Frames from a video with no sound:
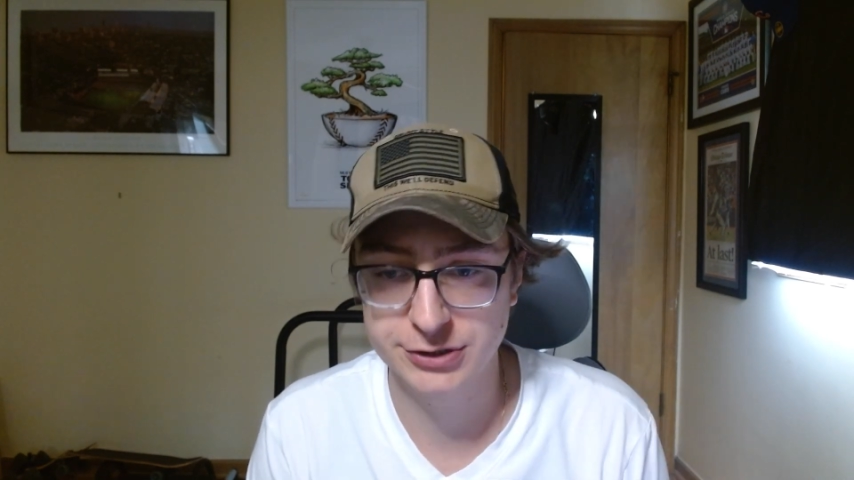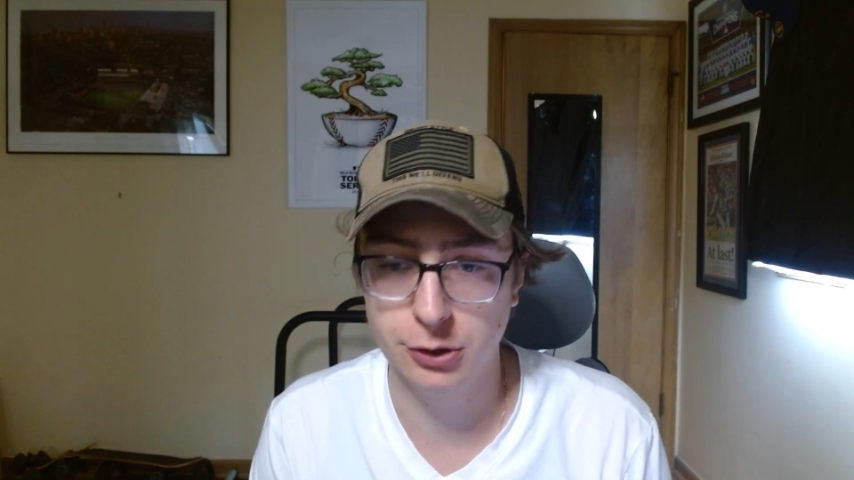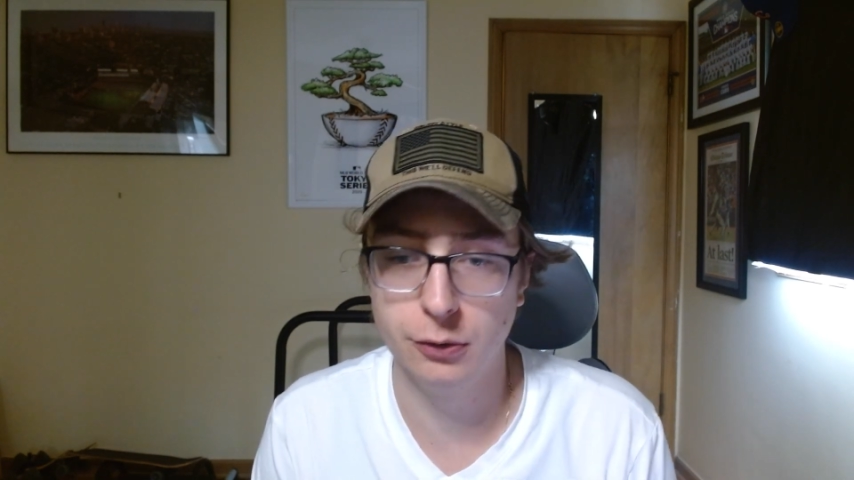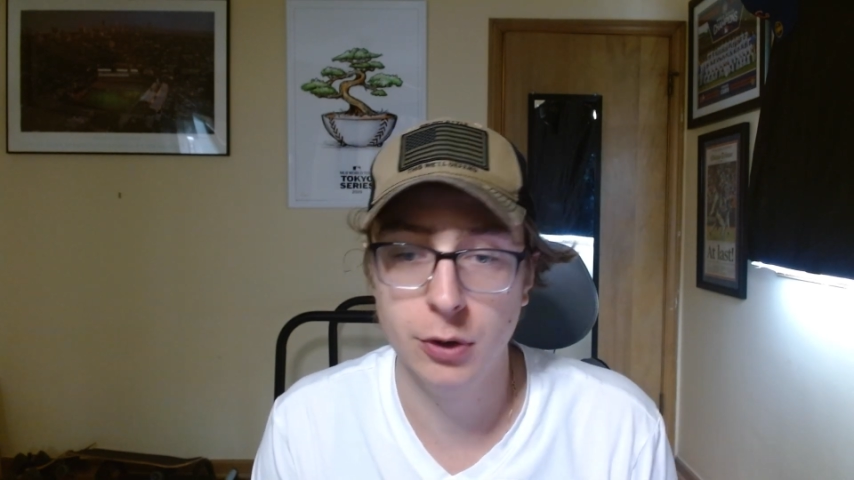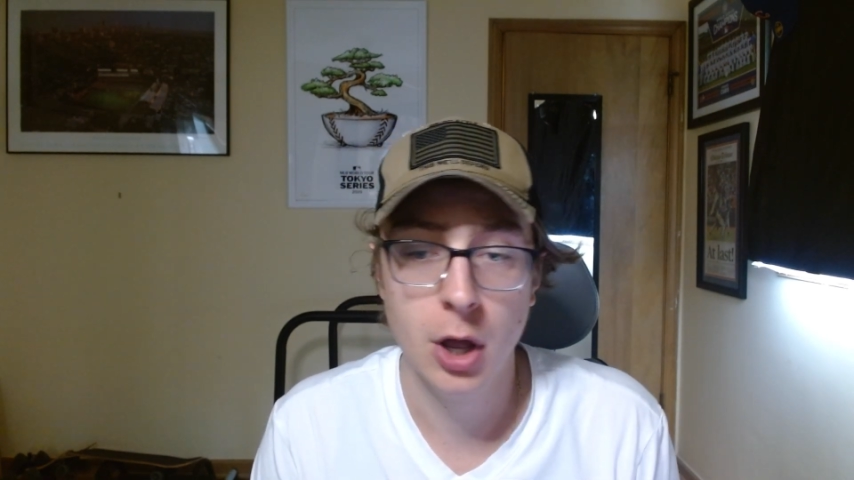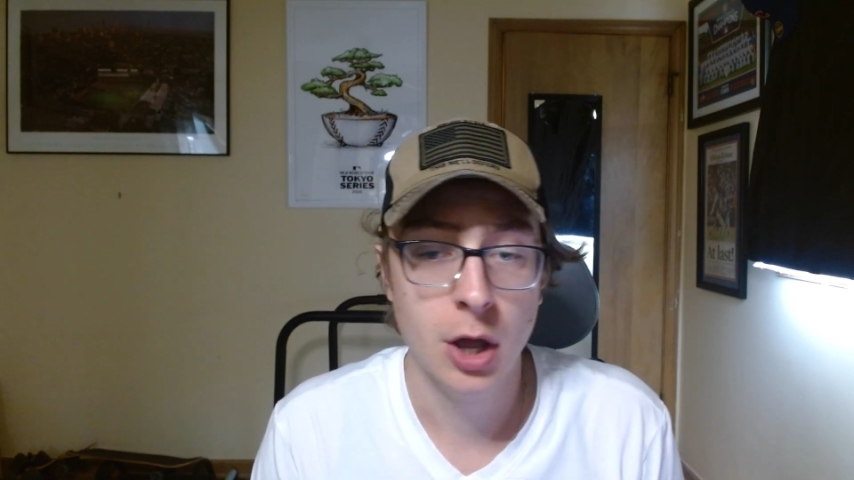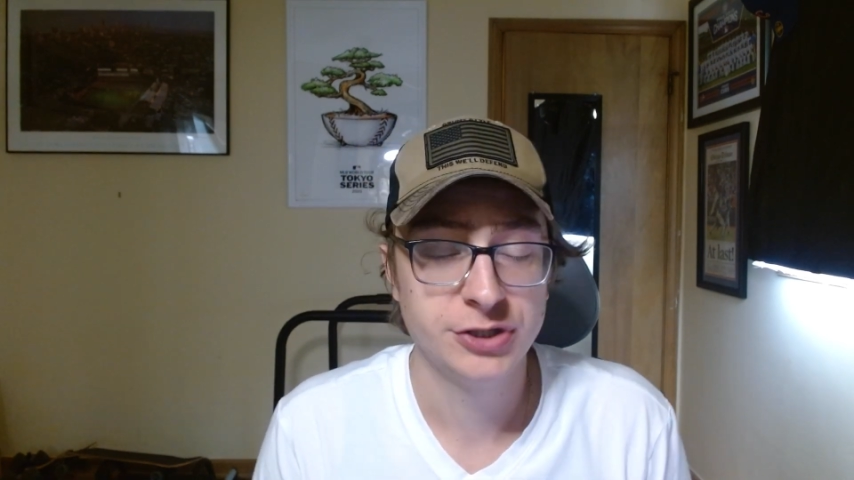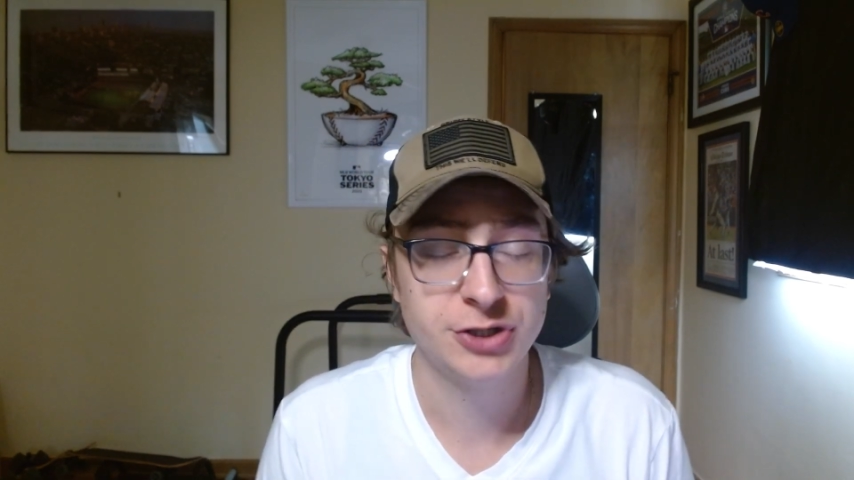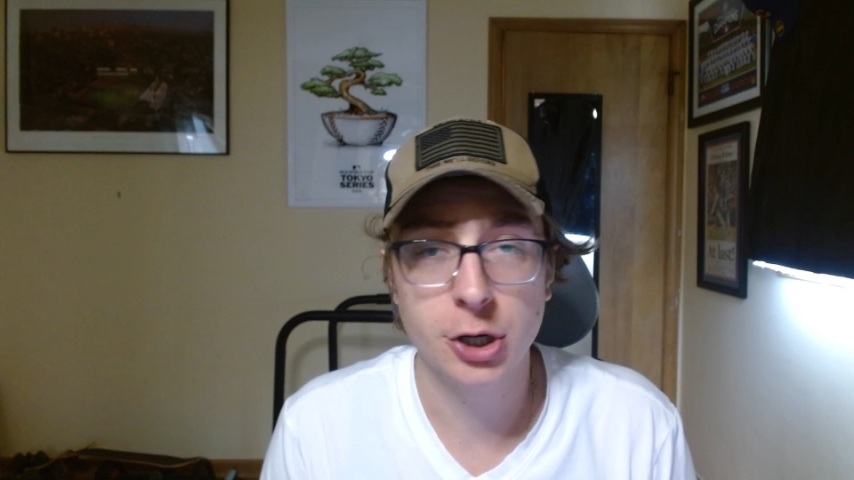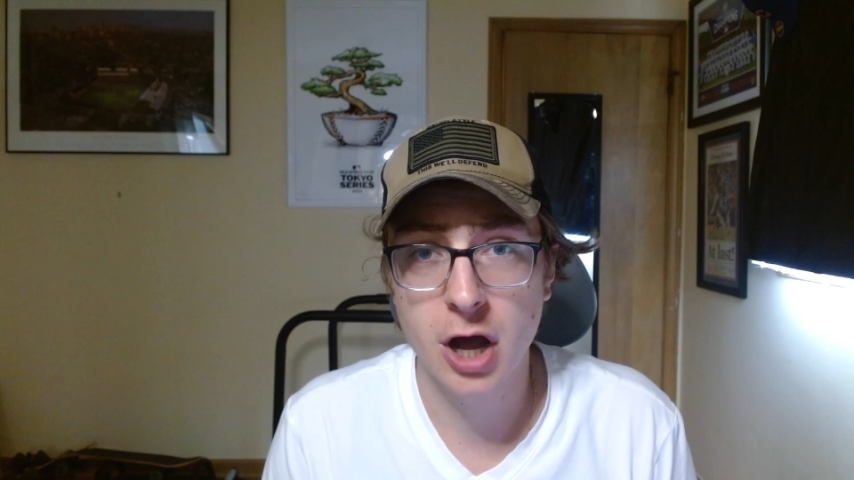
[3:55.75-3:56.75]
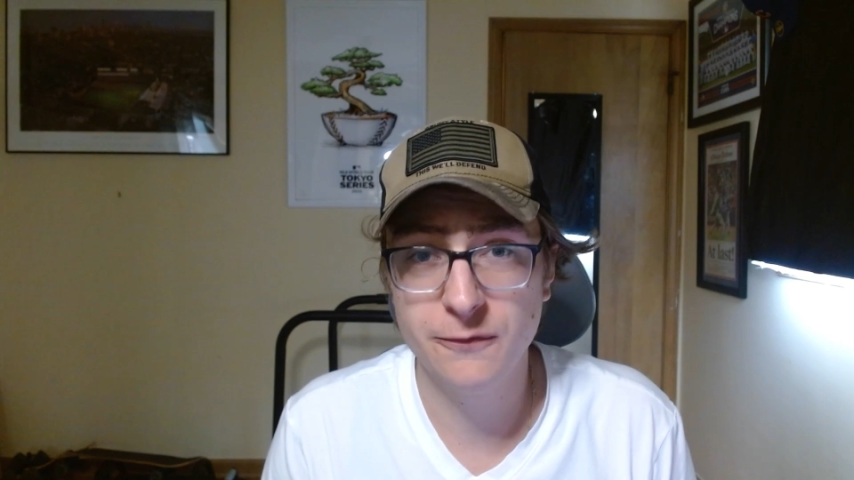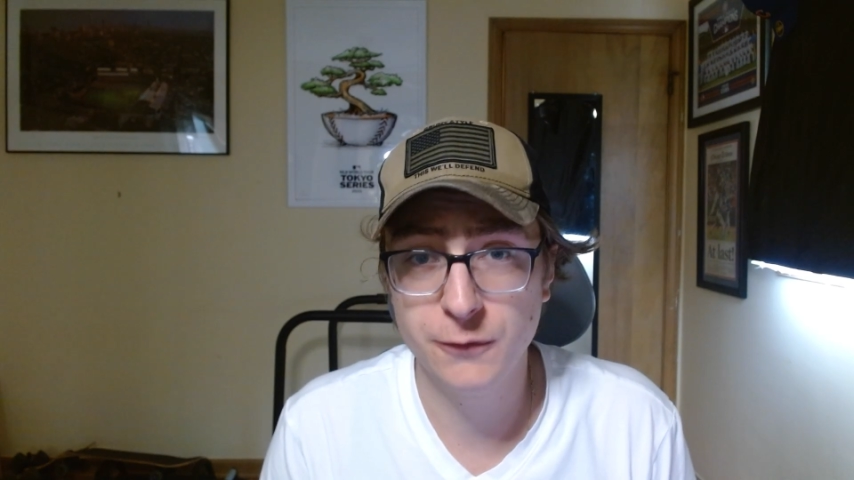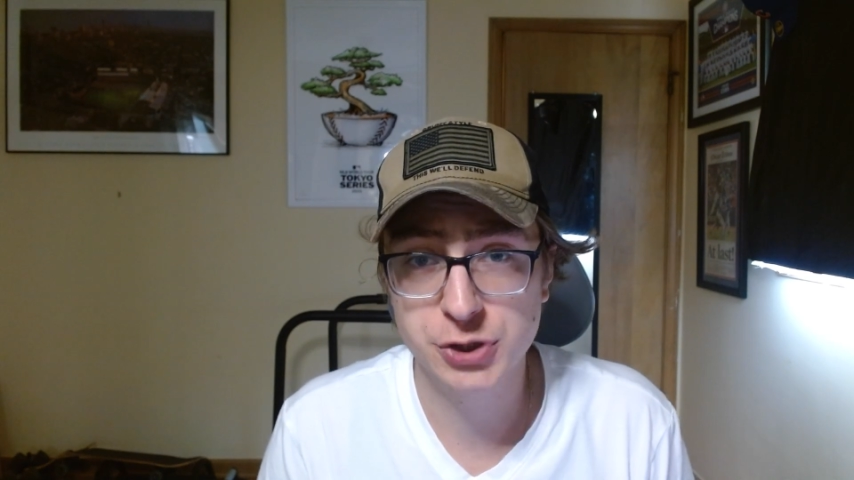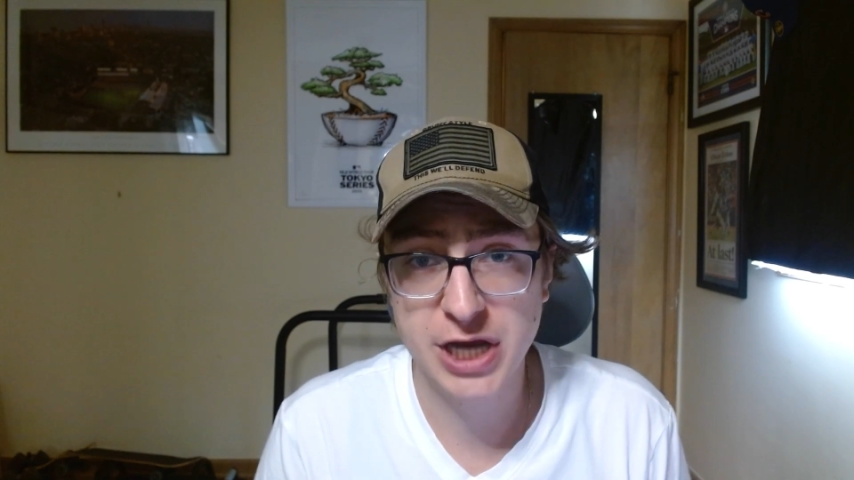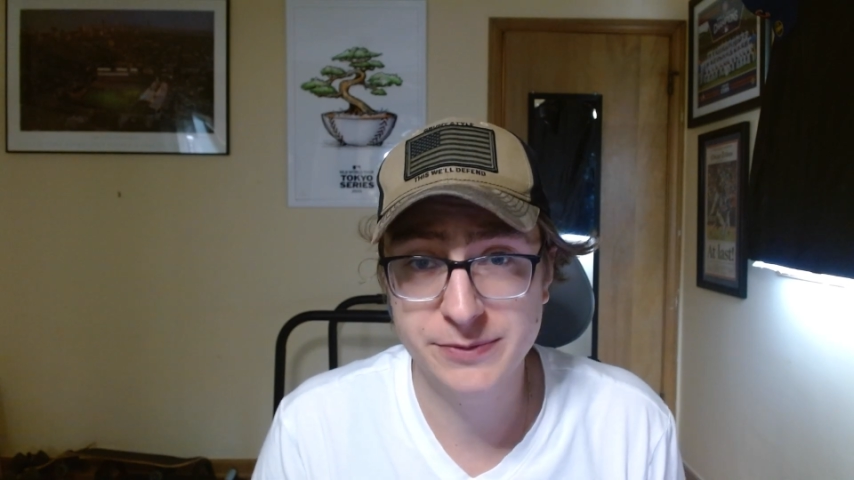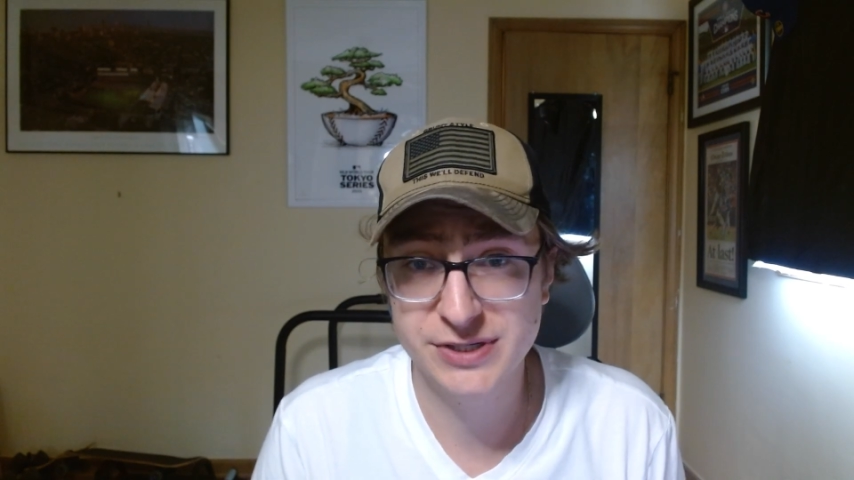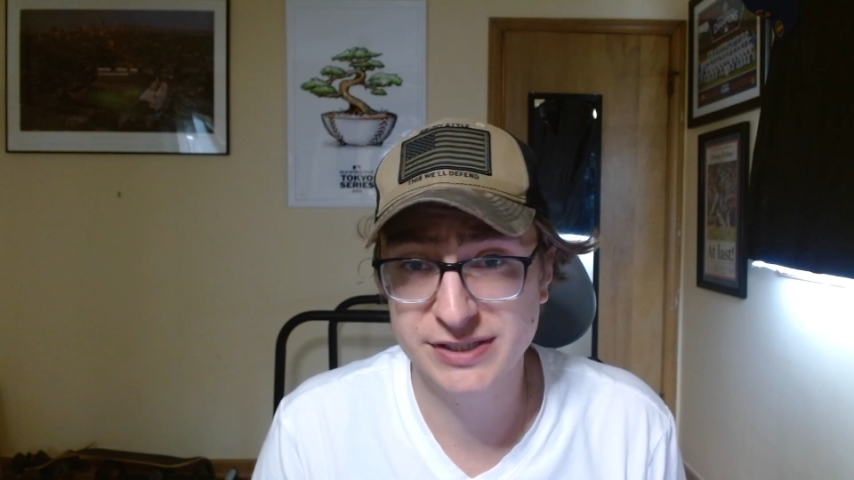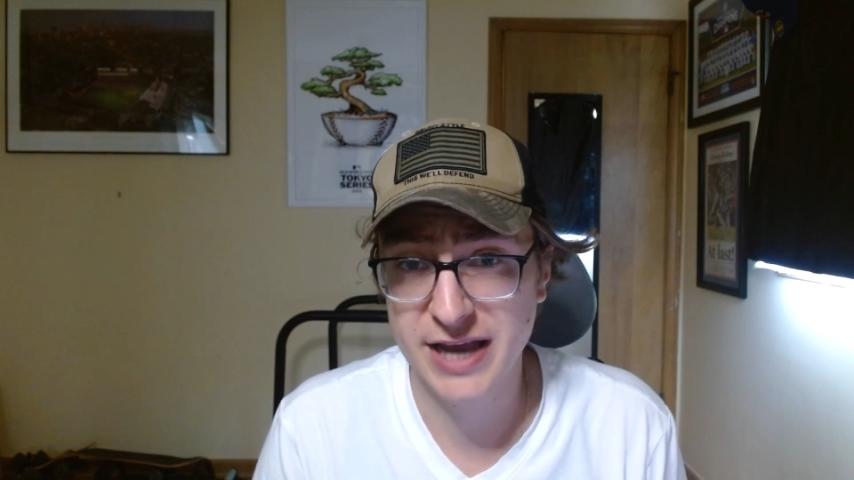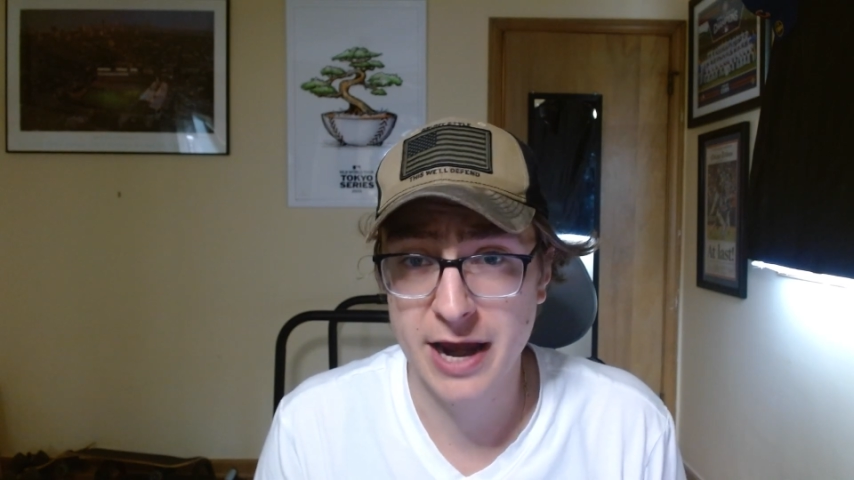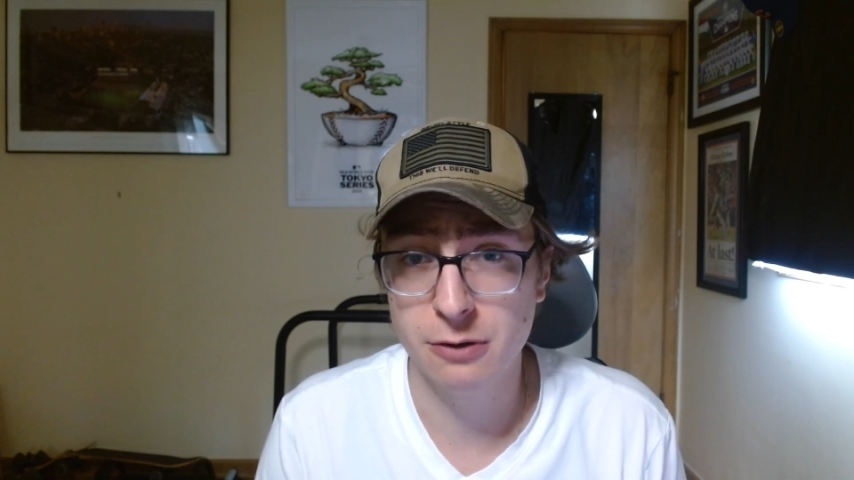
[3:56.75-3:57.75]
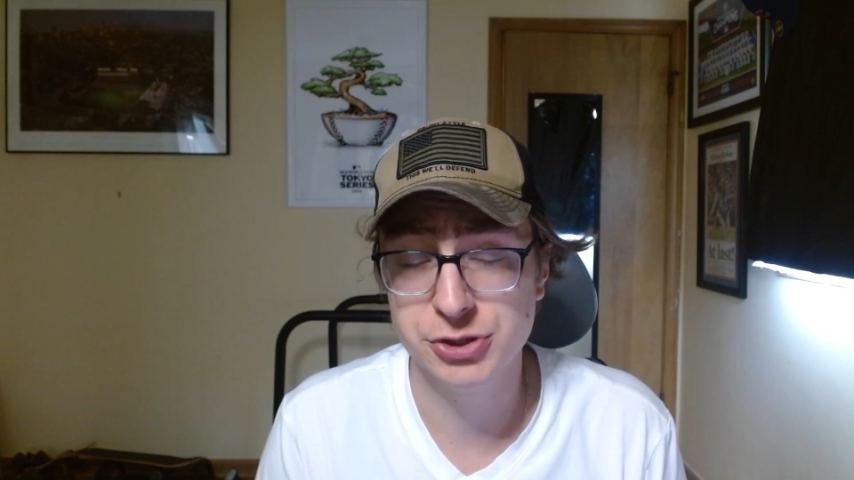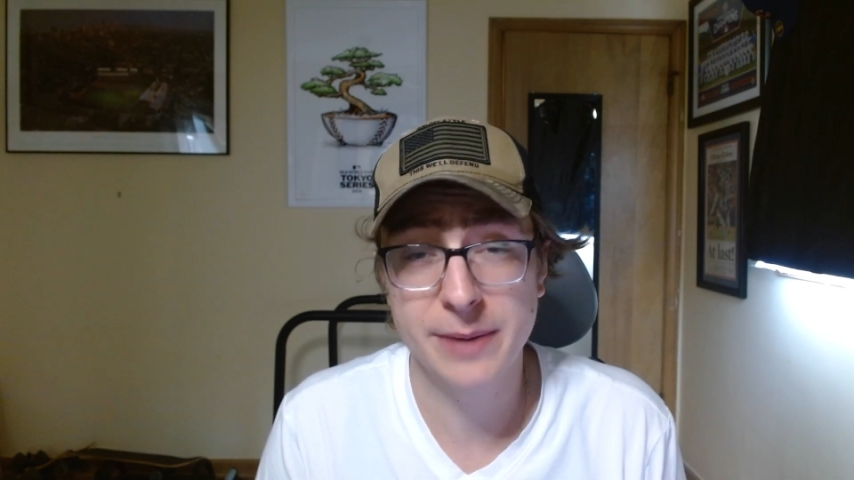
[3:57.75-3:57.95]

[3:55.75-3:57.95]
So starting off with Jameson Taillon.